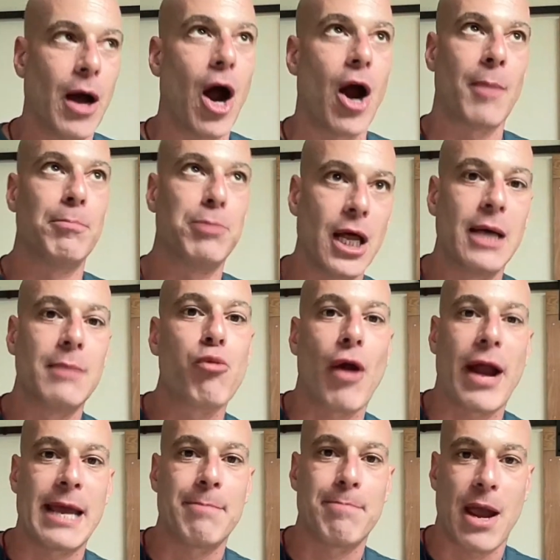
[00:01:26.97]
Our blood
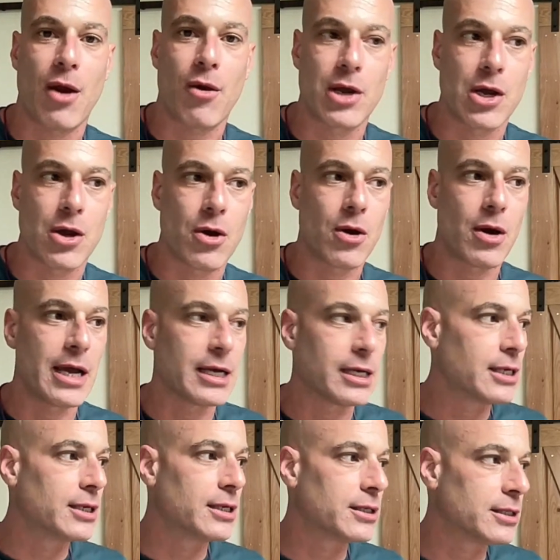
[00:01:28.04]
brain barrier
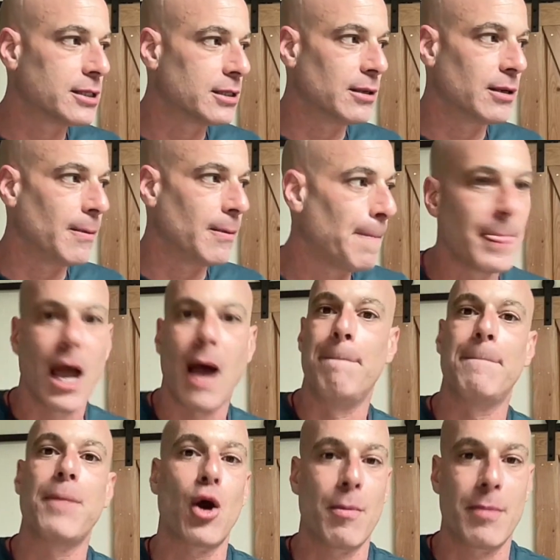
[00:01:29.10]
is a
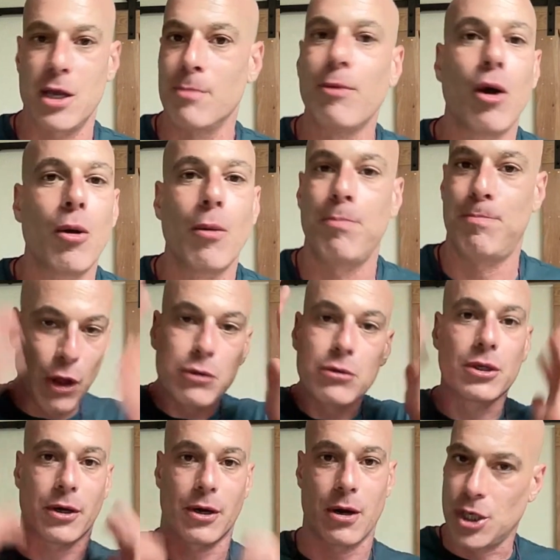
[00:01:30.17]
permeable
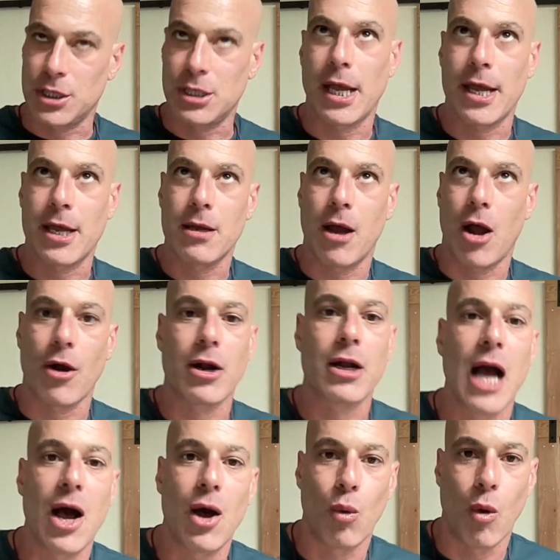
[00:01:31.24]
filter, just like our
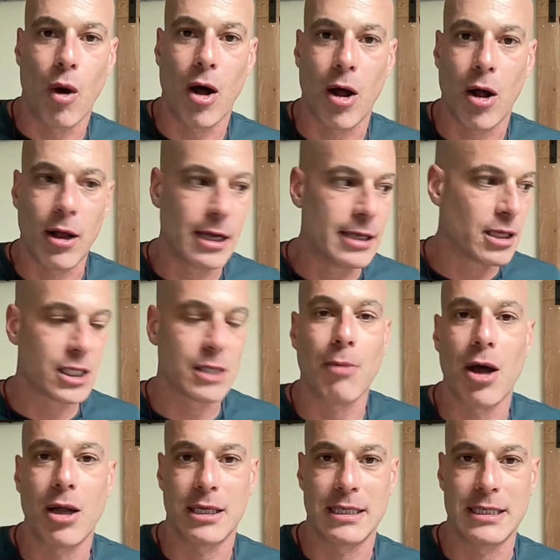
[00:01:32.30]
gut wall in the
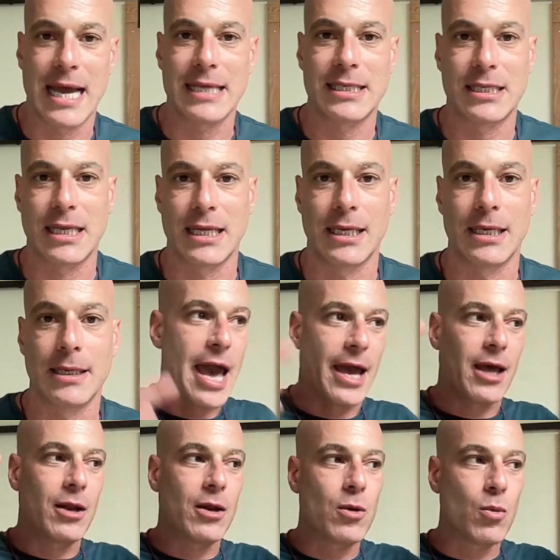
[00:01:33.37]
small intestine.
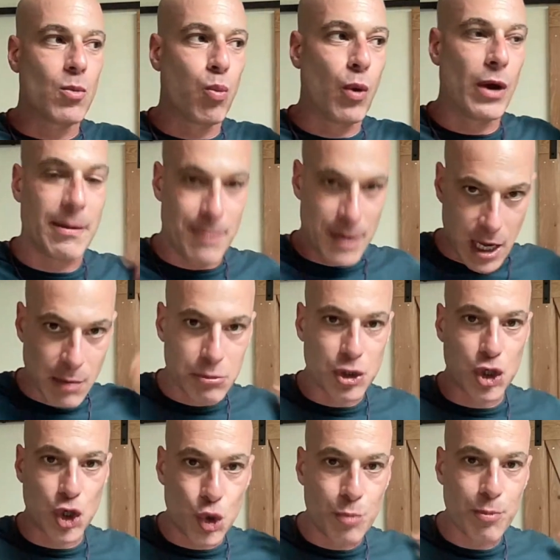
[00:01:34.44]
And when it becomes
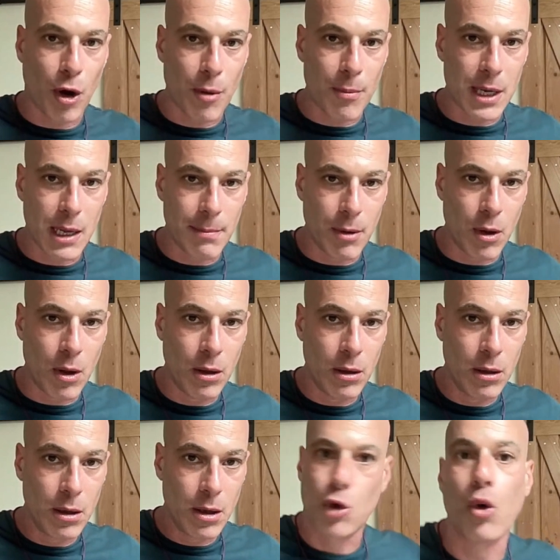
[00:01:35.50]
too permeable,
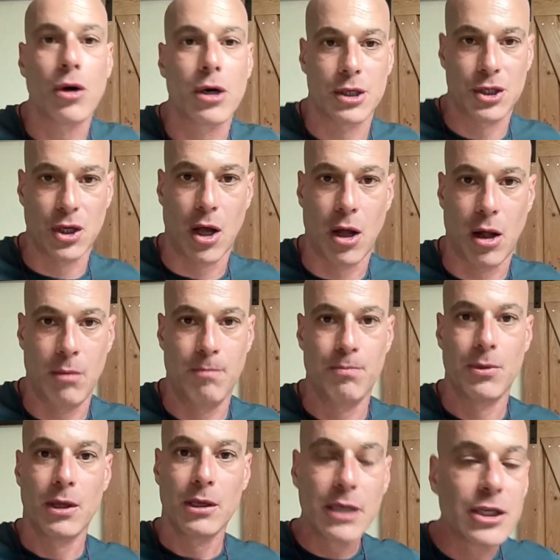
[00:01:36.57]
cortisol
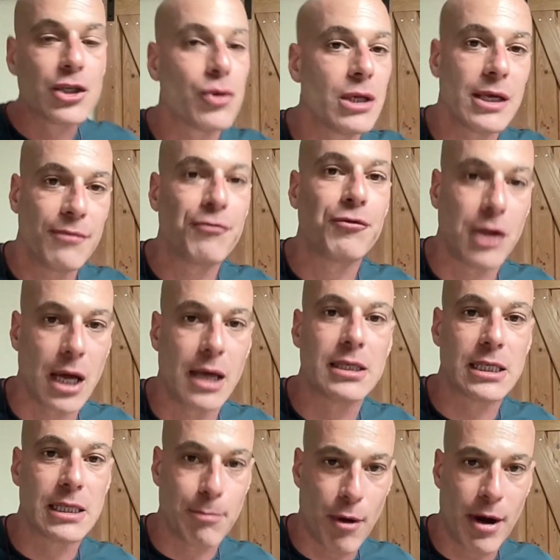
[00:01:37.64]
literally floods
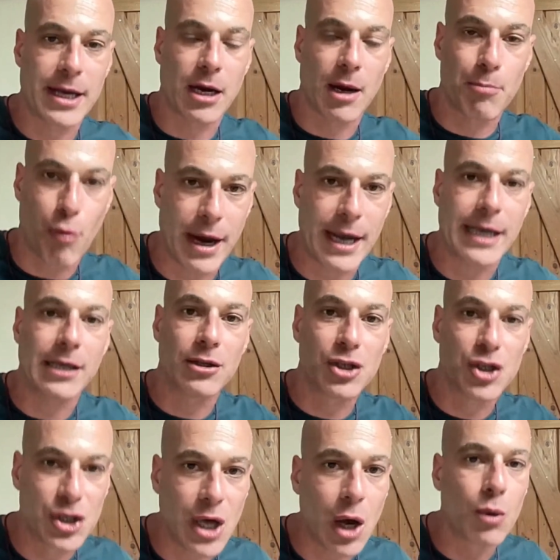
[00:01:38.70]
the brain. Our brain
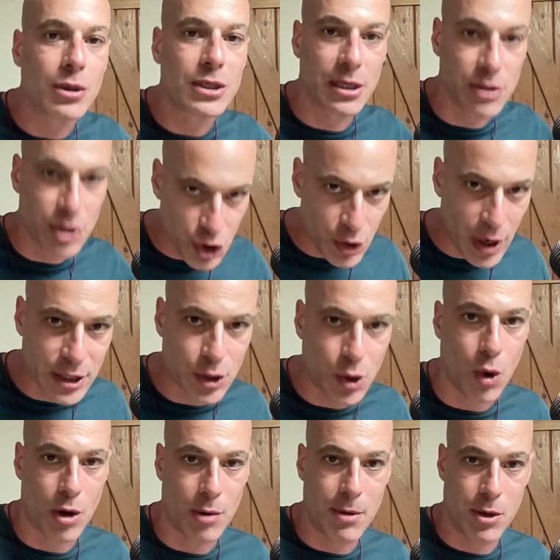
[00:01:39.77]
soaks in stress
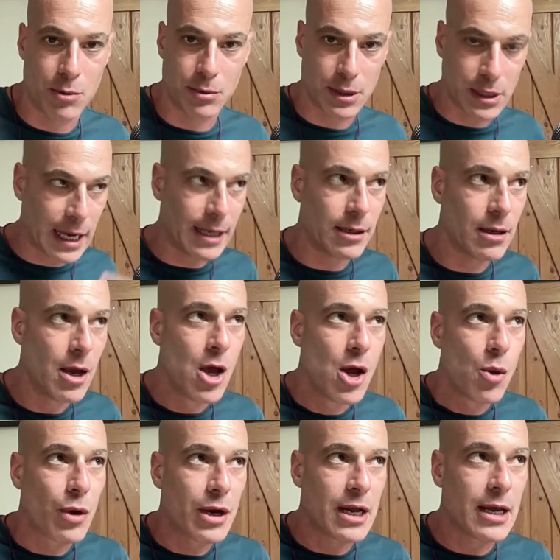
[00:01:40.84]
hormones. And
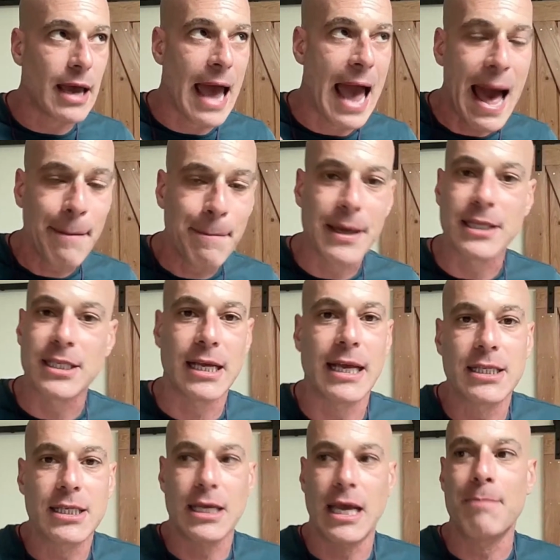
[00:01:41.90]
when it happens,
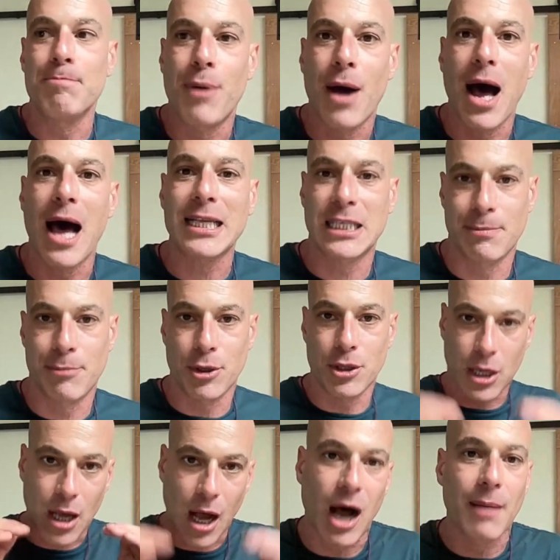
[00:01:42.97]
it's impossible to
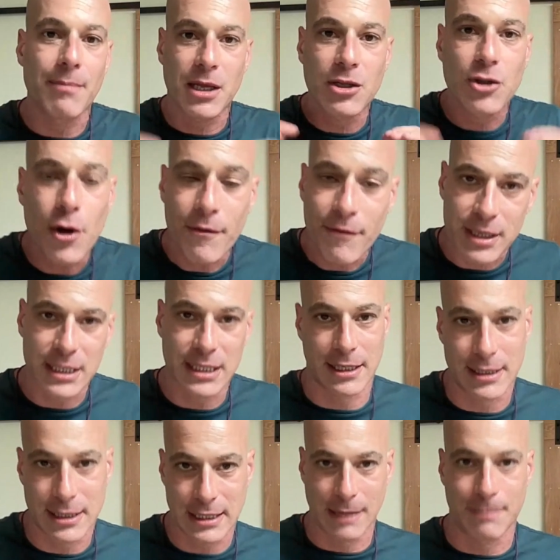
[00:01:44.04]
calm the nervous
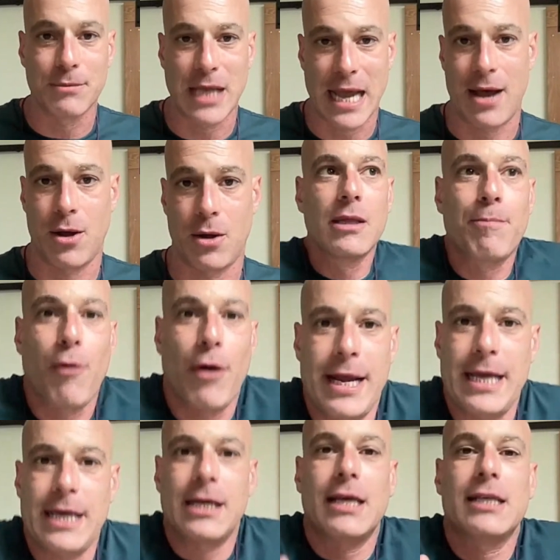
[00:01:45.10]
system down. The
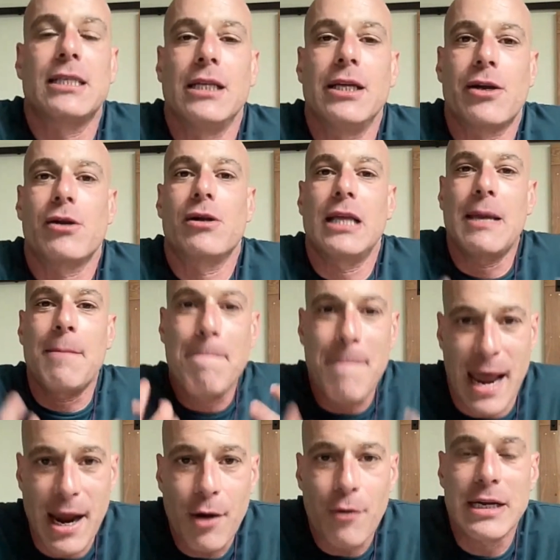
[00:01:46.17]
brain is literally
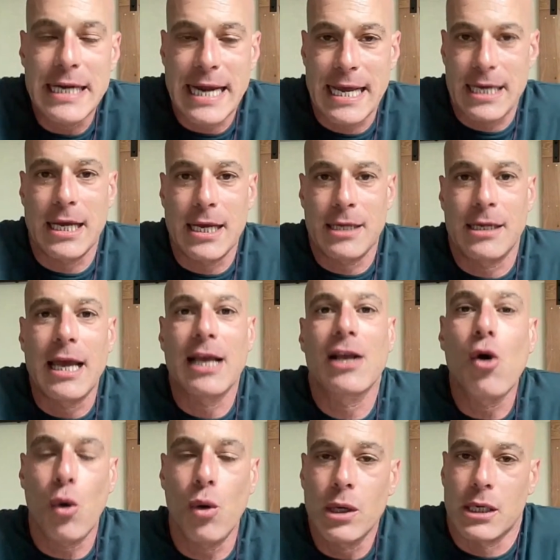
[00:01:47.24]
marinating in
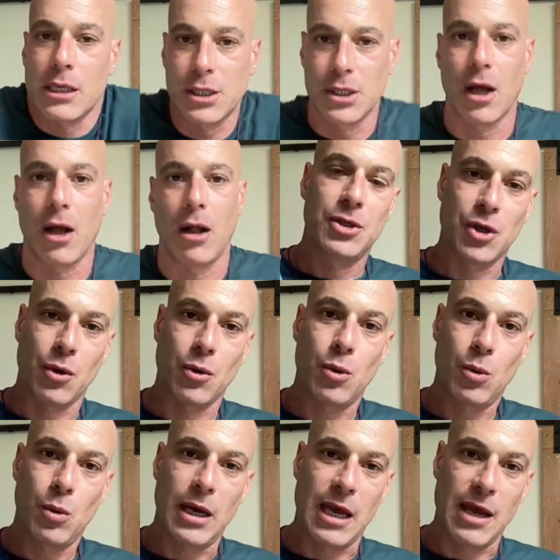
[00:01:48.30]
cortisol.
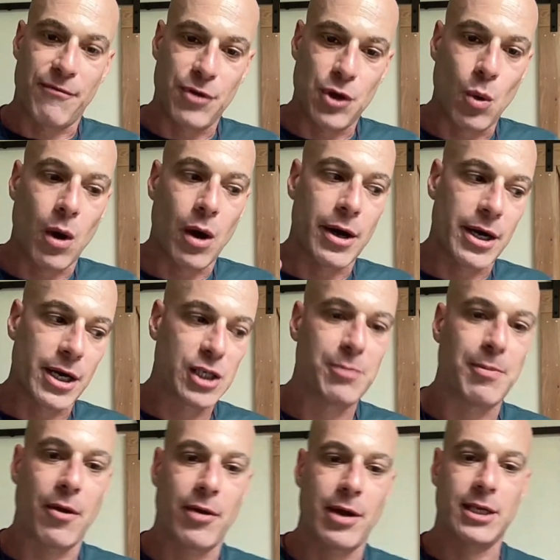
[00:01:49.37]
So if you are
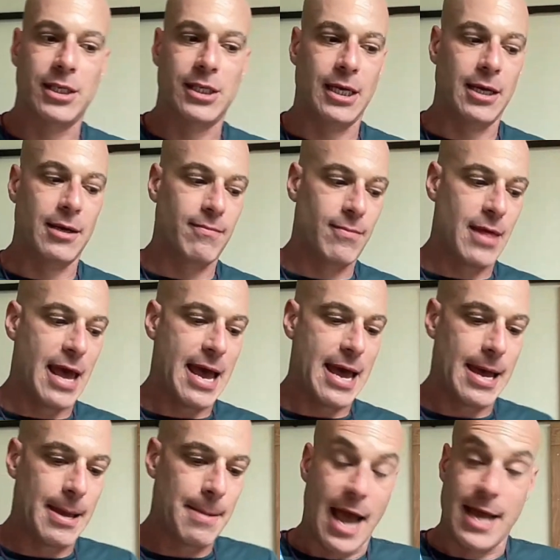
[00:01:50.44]
experiencing
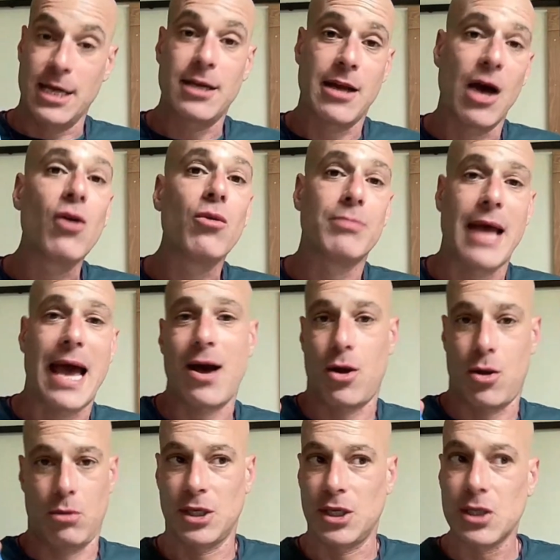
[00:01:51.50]
that, I need help now.
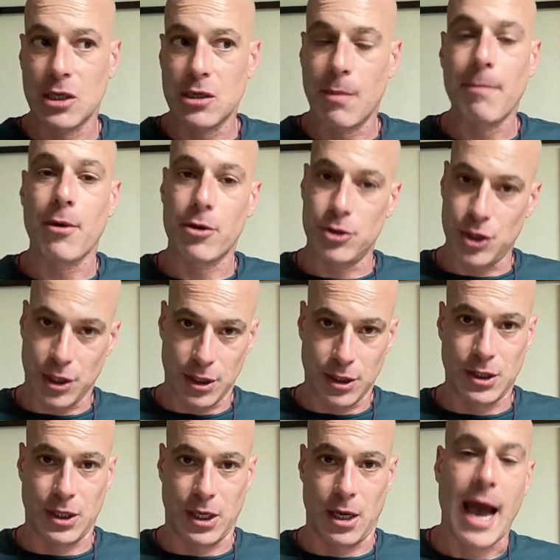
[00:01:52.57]
This is an
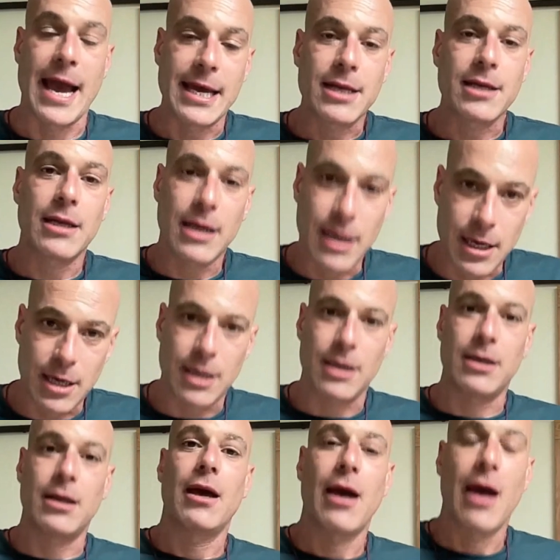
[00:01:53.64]
emergency. I
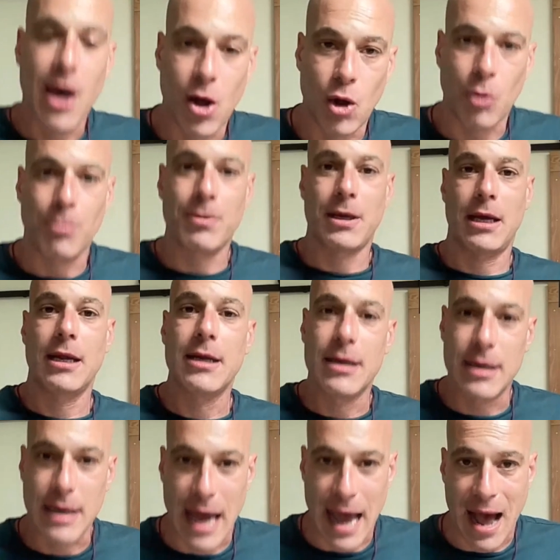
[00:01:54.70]
need help
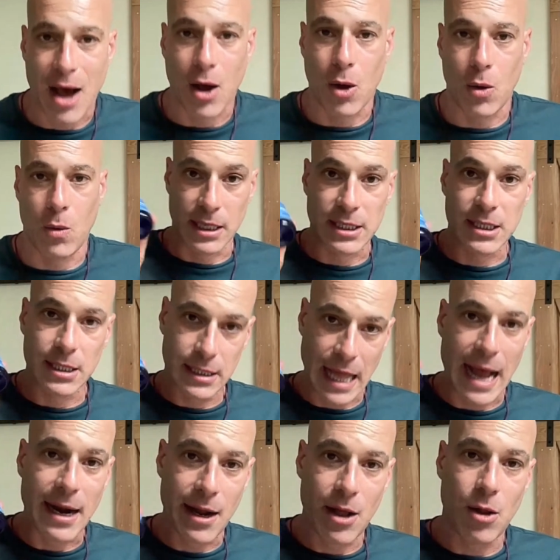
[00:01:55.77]
now. This is
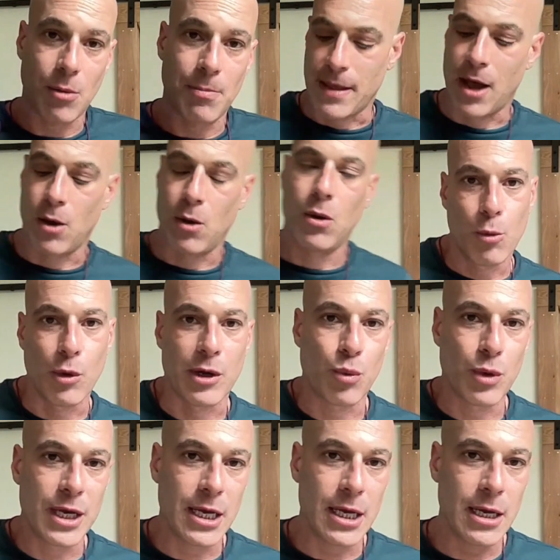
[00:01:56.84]
that help. Now, when
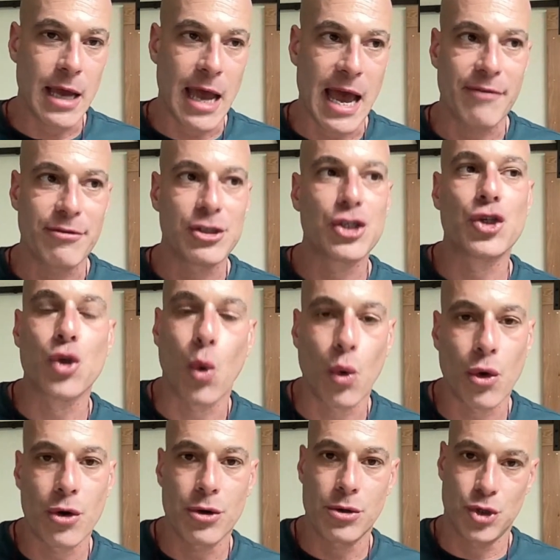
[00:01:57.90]
we have
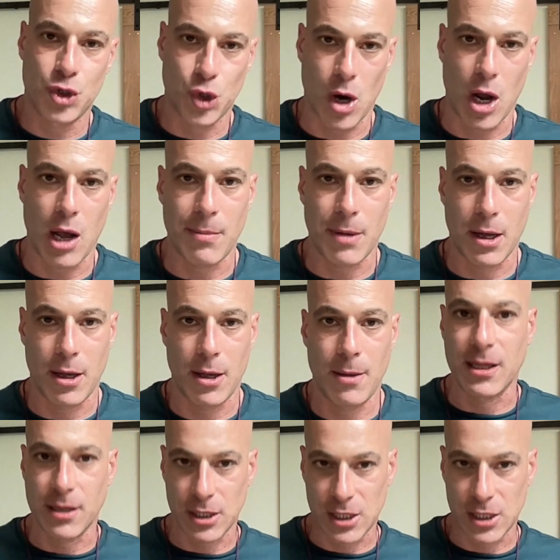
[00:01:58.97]
stored trauma in the